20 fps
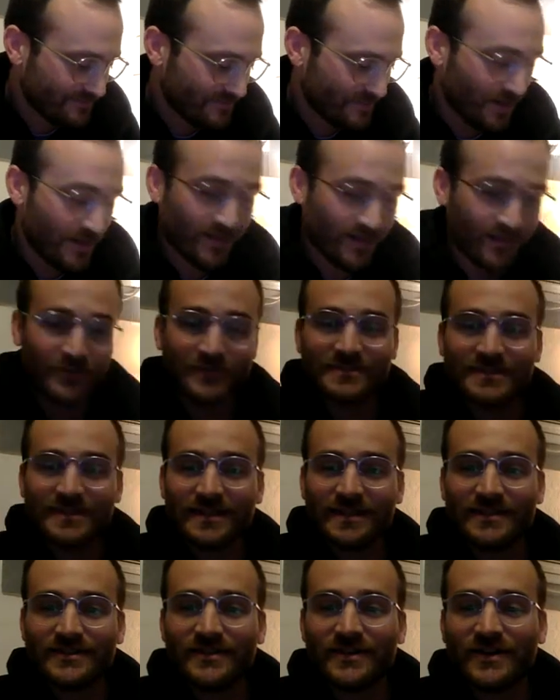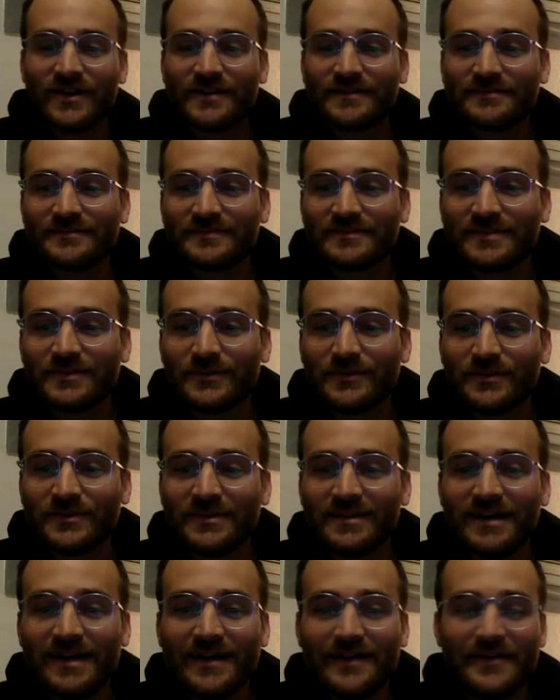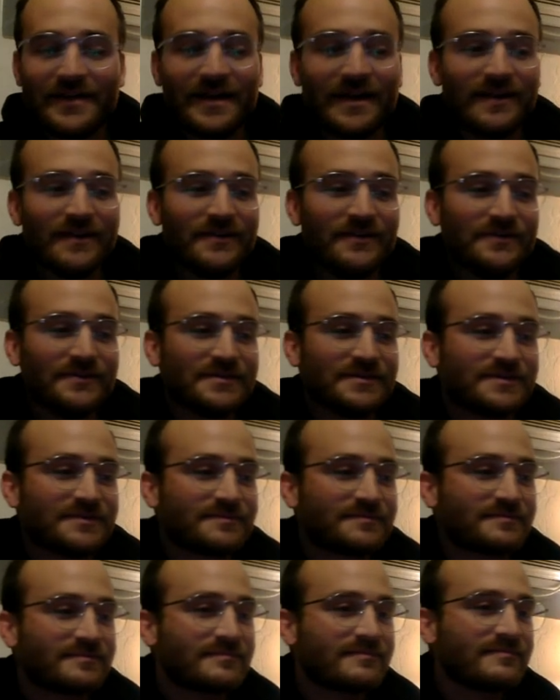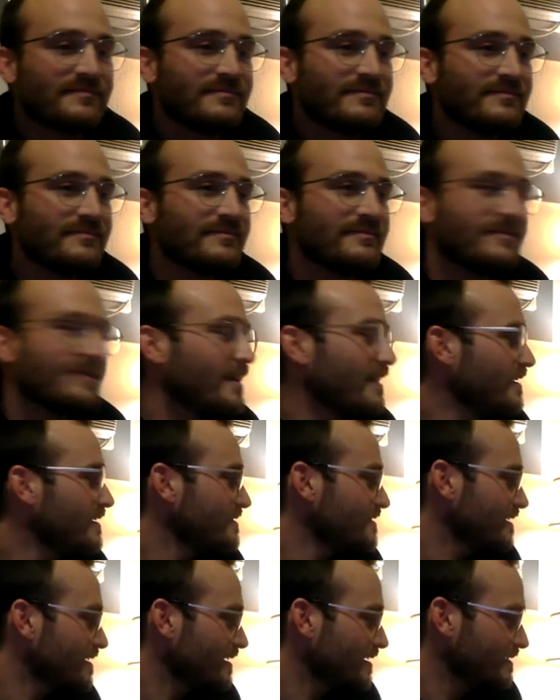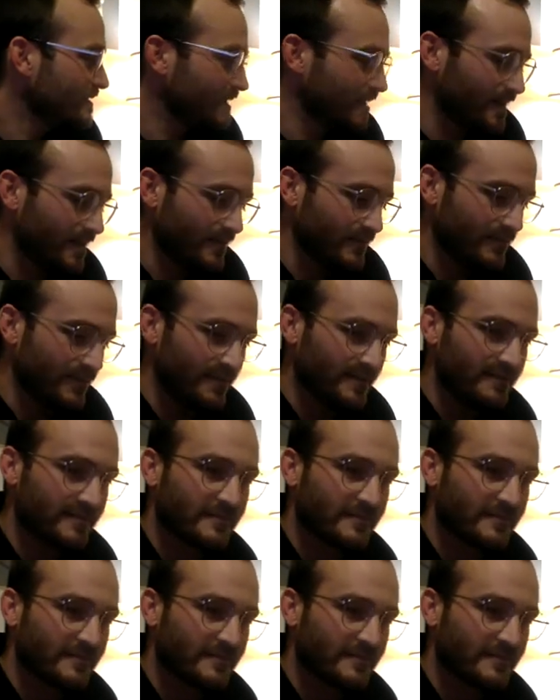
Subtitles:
acoustic guitar. So we'll see how that goes. And is it going?